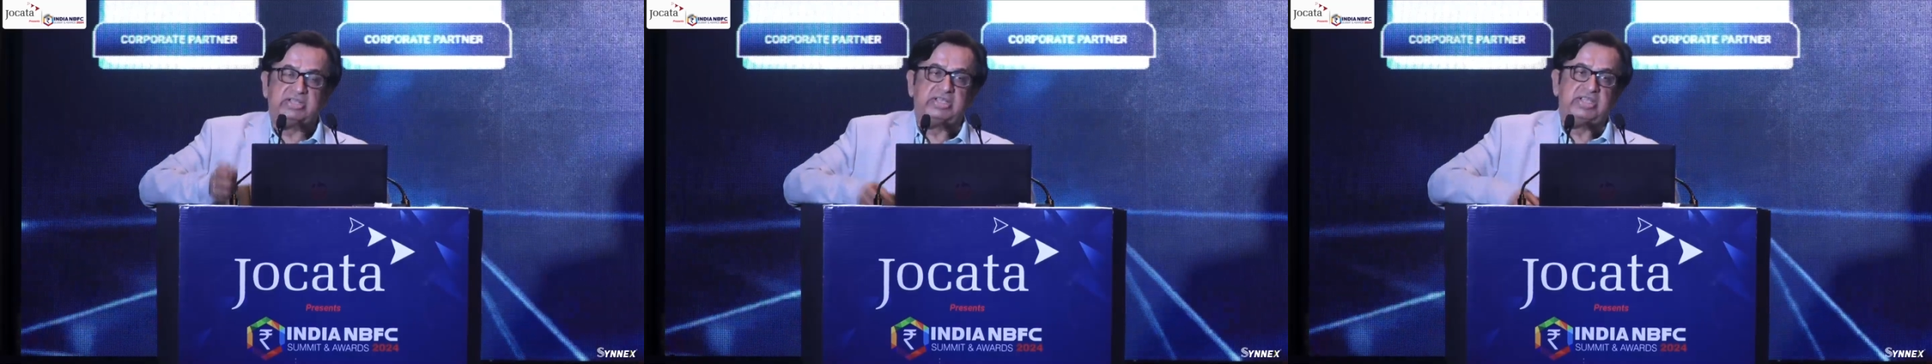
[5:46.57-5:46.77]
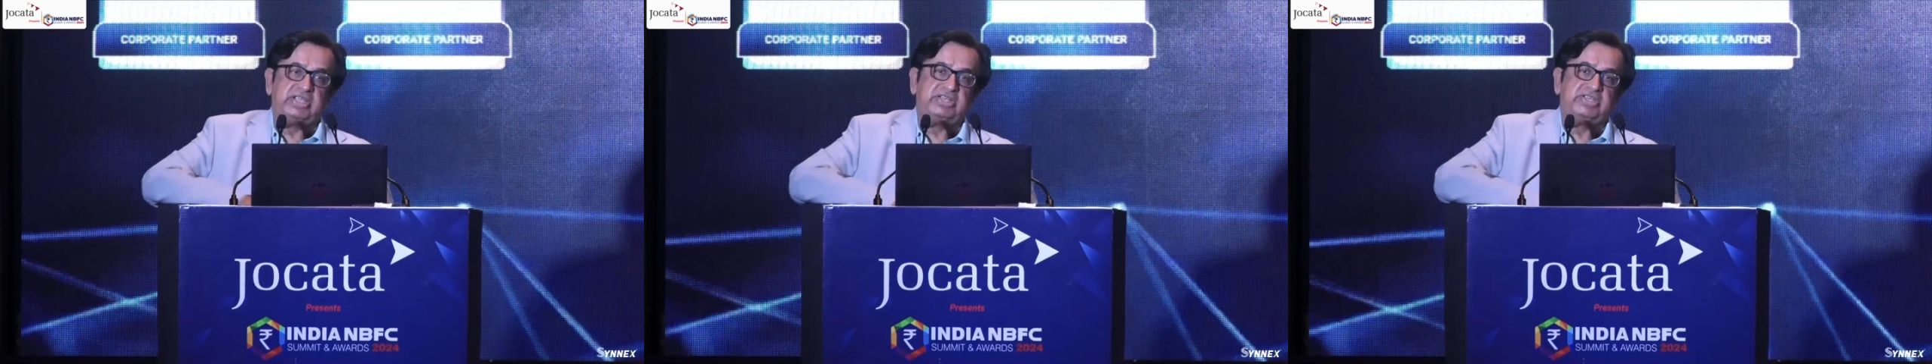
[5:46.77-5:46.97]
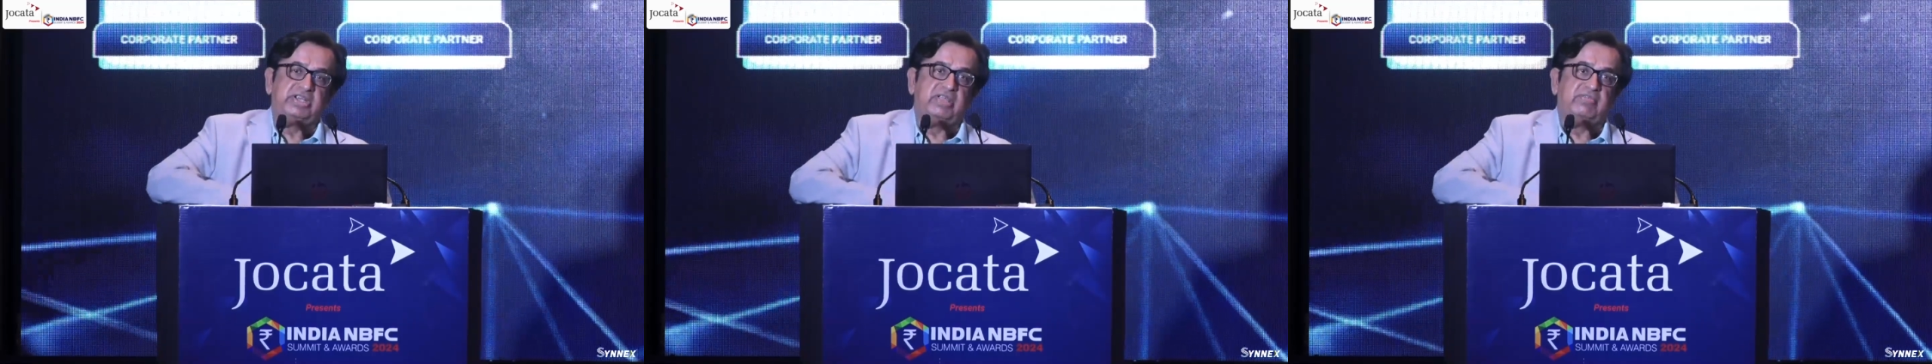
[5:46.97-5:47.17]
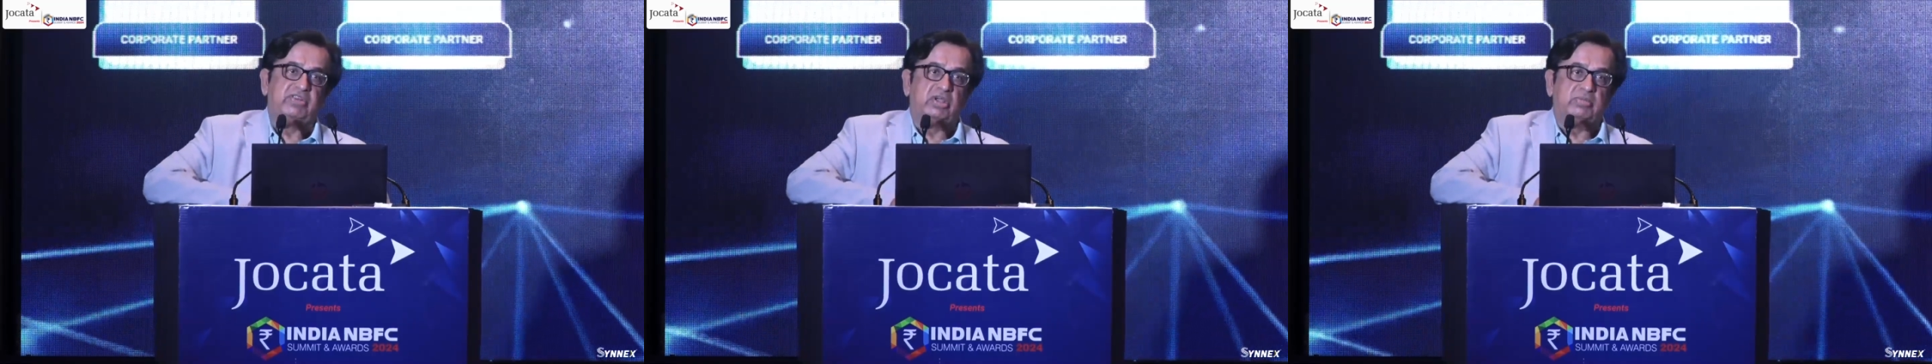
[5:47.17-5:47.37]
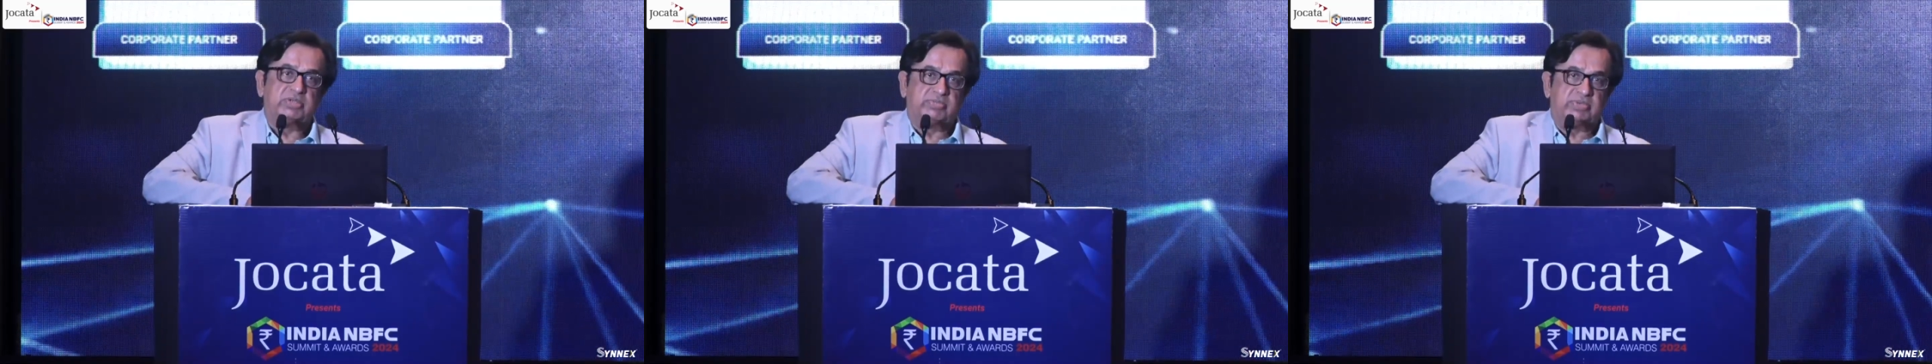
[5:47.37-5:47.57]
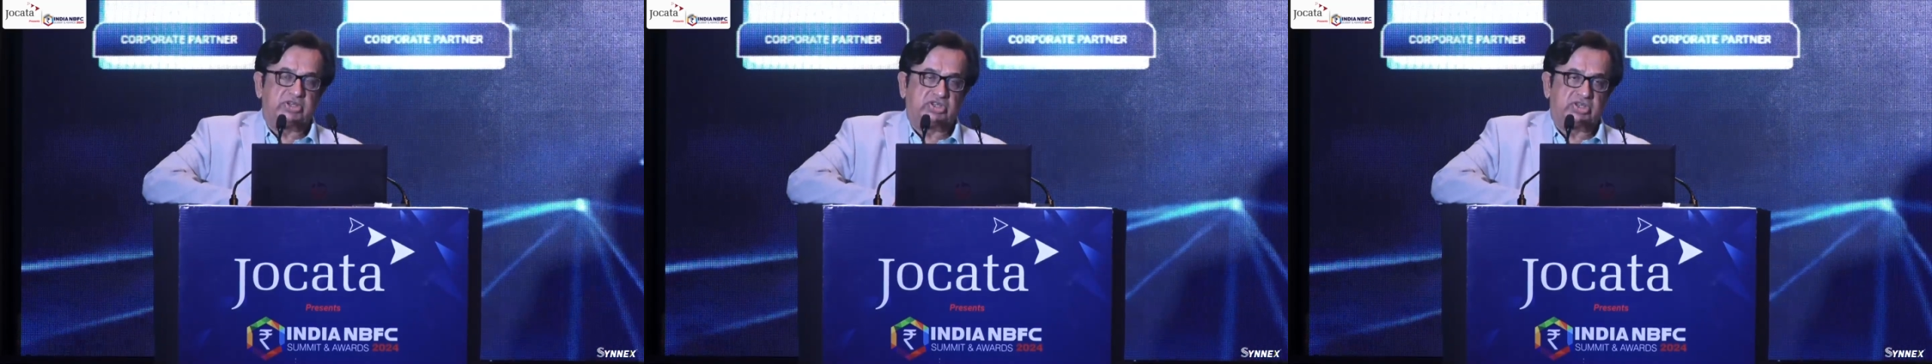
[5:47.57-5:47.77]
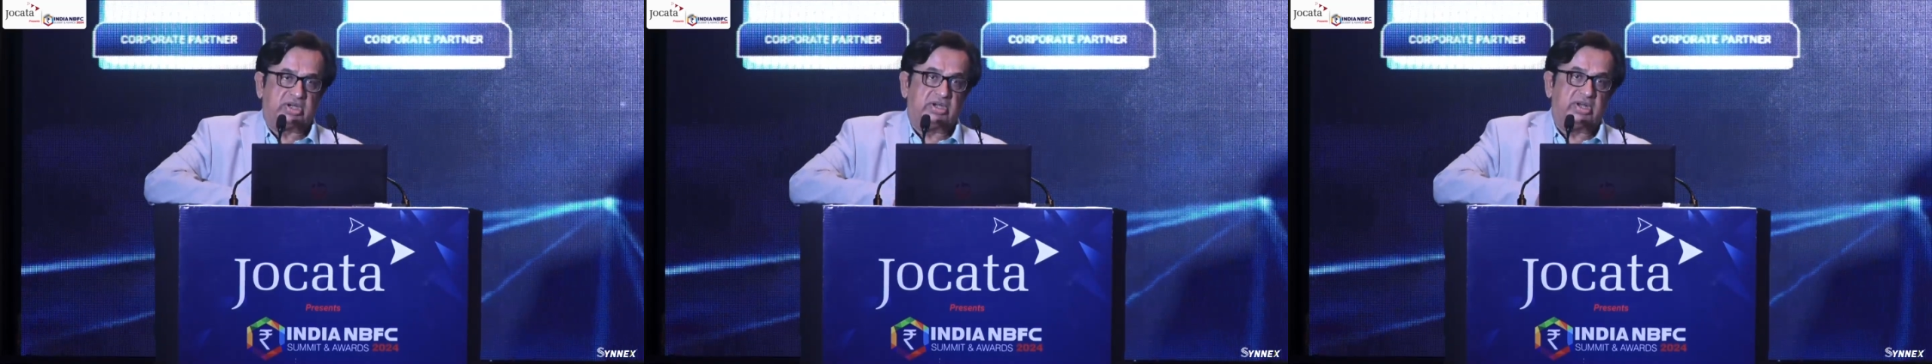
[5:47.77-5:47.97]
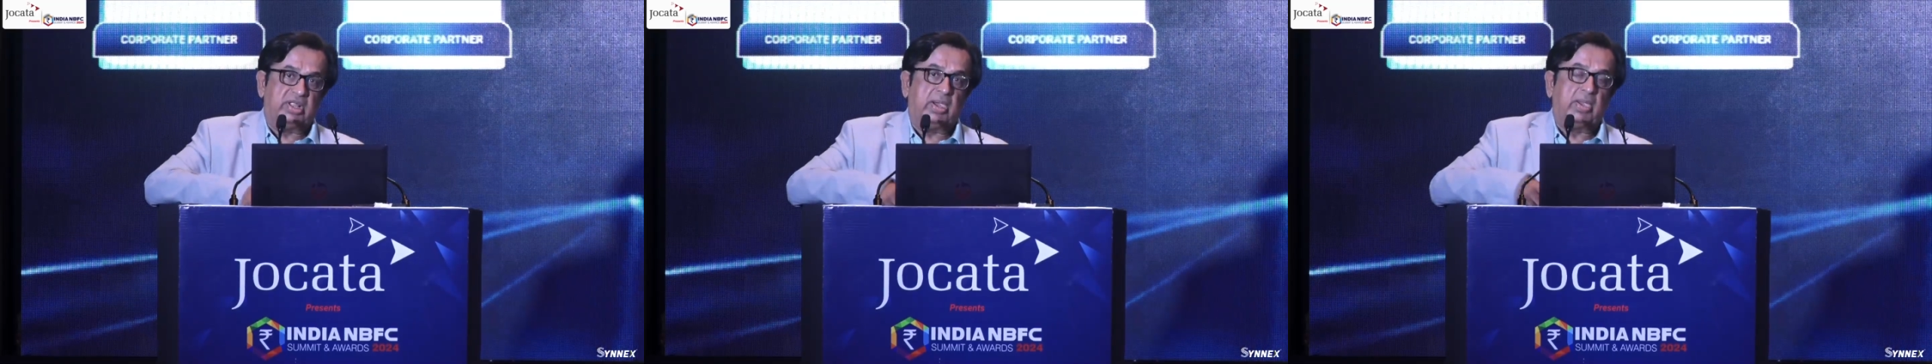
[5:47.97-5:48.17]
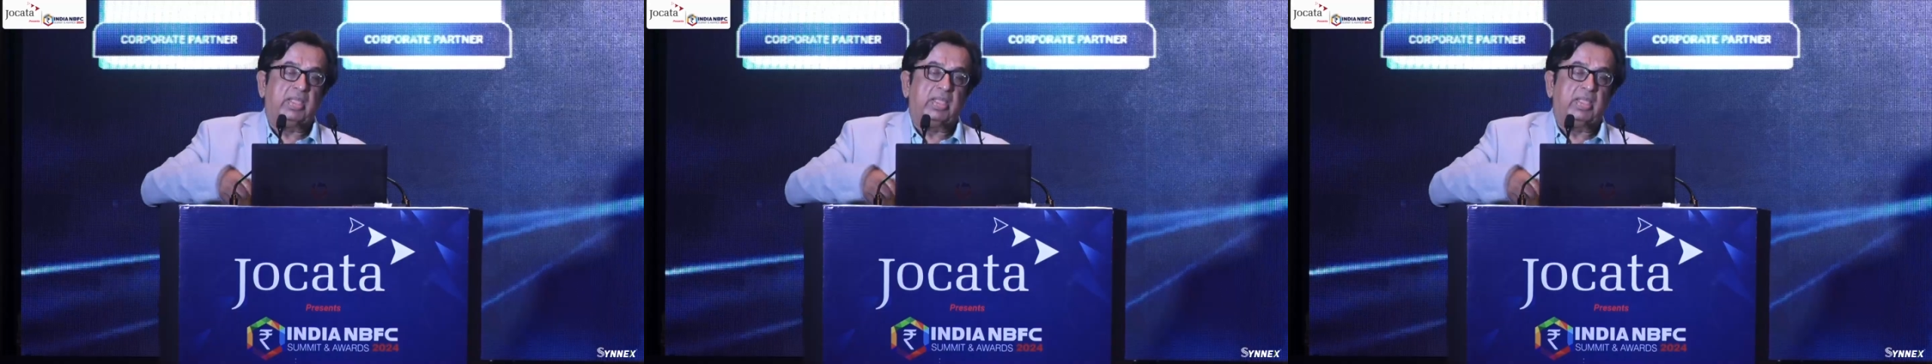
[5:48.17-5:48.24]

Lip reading: each and every observation.